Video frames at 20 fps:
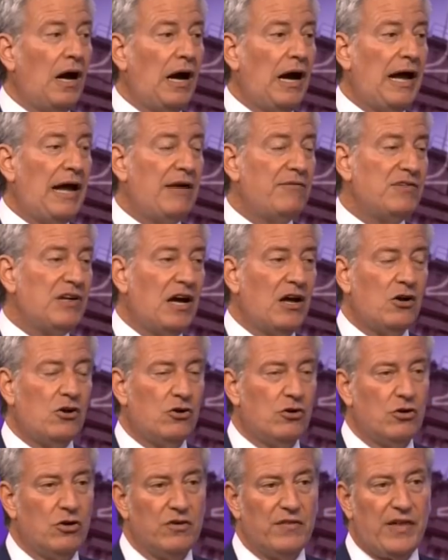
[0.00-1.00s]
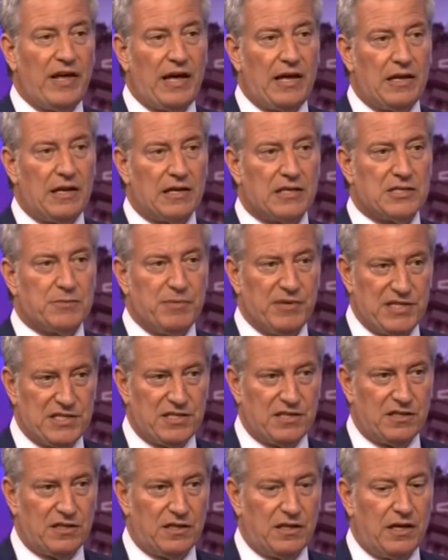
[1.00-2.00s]
I have not heard that
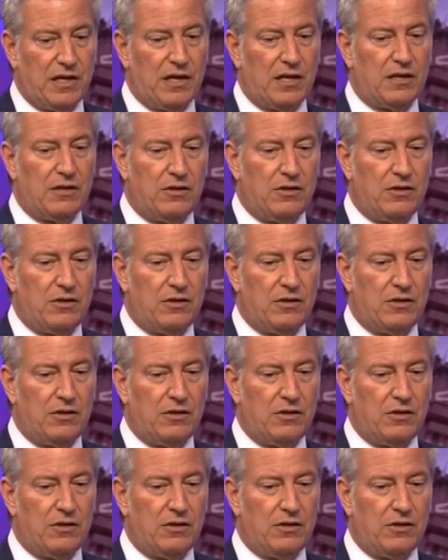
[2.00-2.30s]
explicitly.